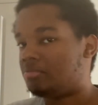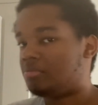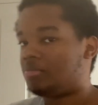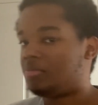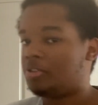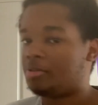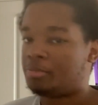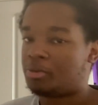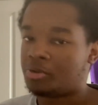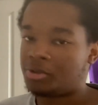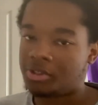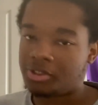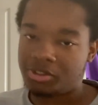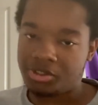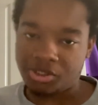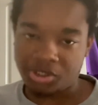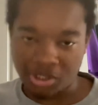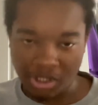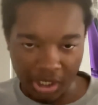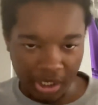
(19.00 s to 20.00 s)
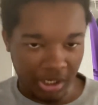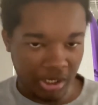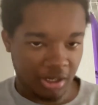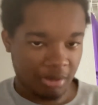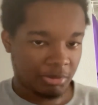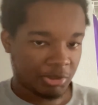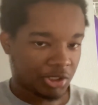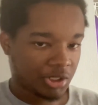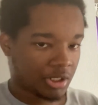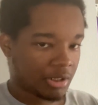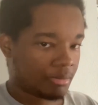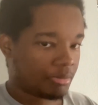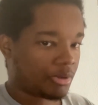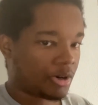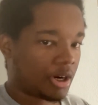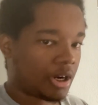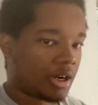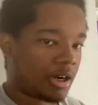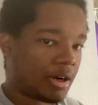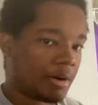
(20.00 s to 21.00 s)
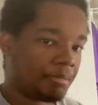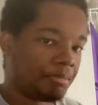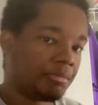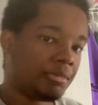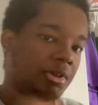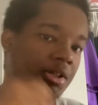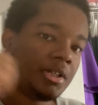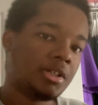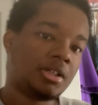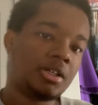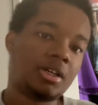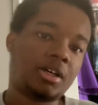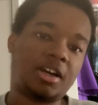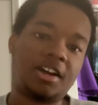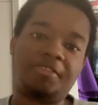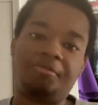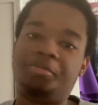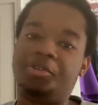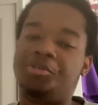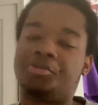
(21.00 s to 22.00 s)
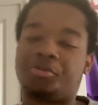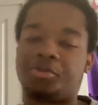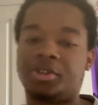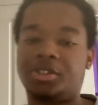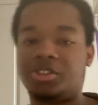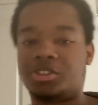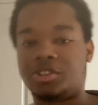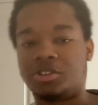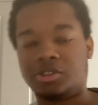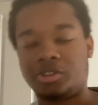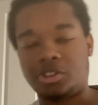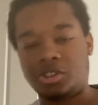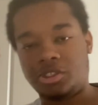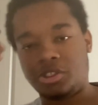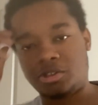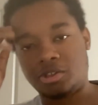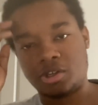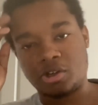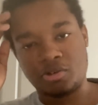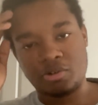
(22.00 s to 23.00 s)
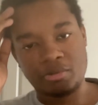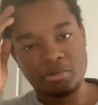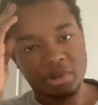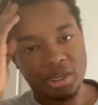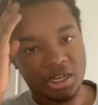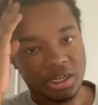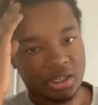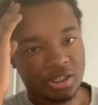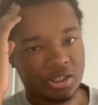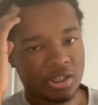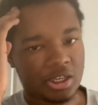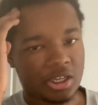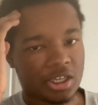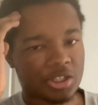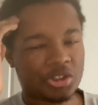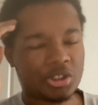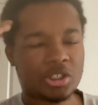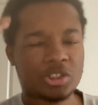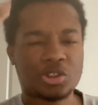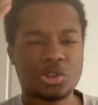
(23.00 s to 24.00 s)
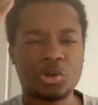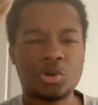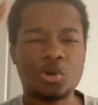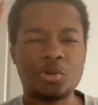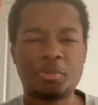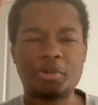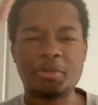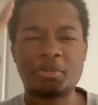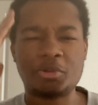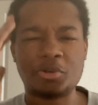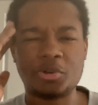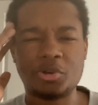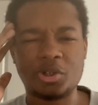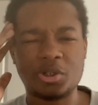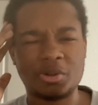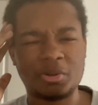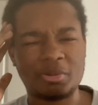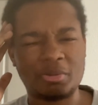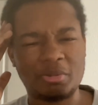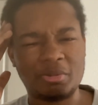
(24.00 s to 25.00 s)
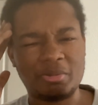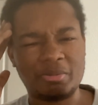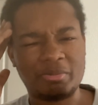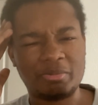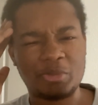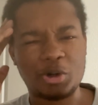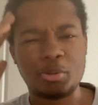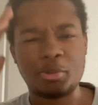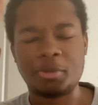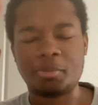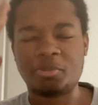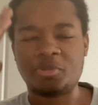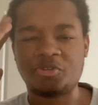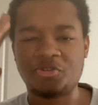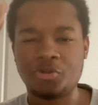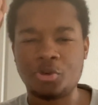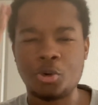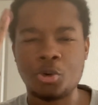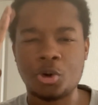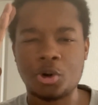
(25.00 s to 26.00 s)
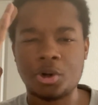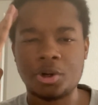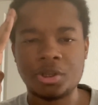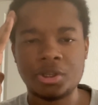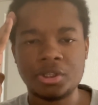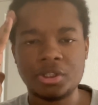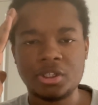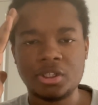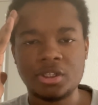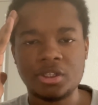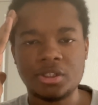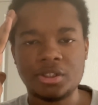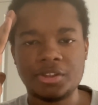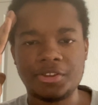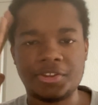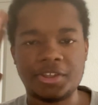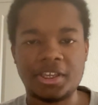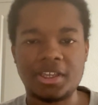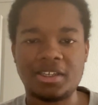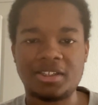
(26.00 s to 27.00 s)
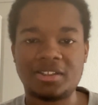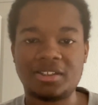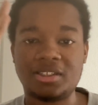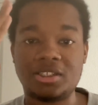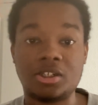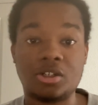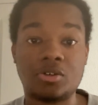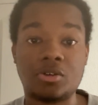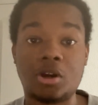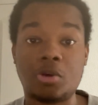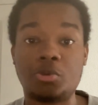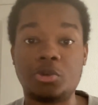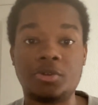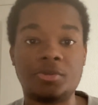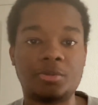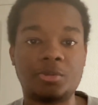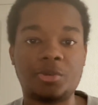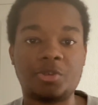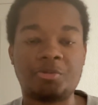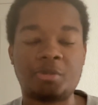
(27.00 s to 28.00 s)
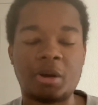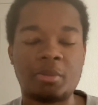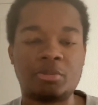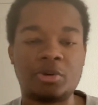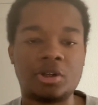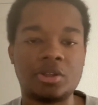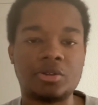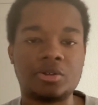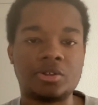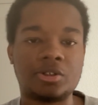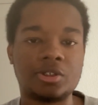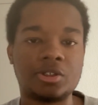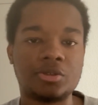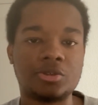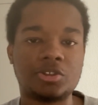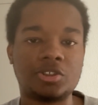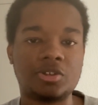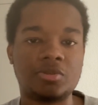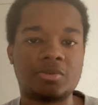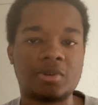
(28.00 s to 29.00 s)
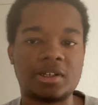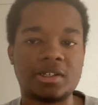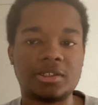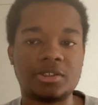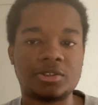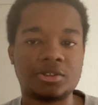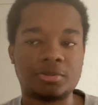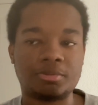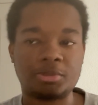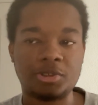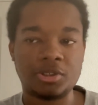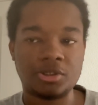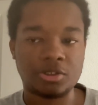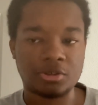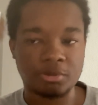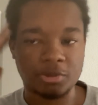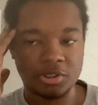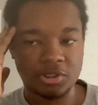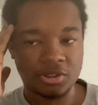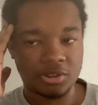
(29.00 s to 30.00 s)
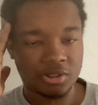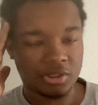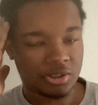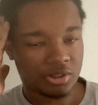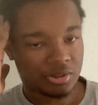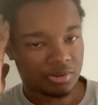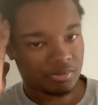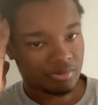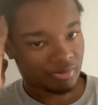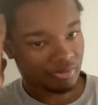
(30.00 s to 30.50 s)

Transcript: your boy just got Amazon Prime. I've been recently going back. I think I told people a moment before that, you know, I went with my brother to go see Rise of the Beast, man, and